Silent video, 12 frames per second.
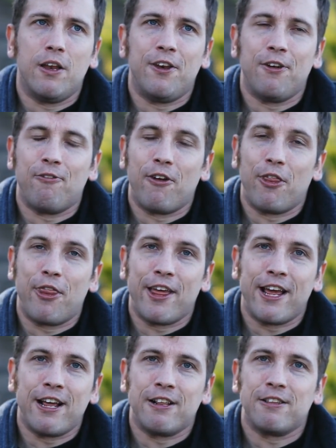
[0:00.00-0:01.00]
different
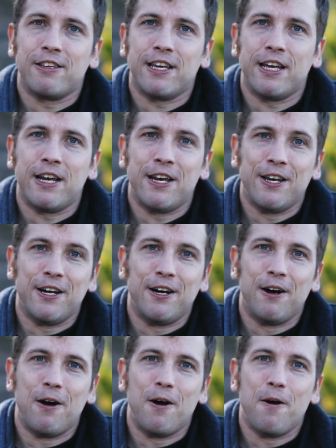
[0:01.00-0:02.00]
things in
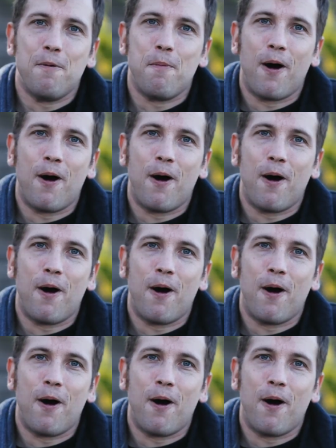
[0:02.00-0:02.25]
uh,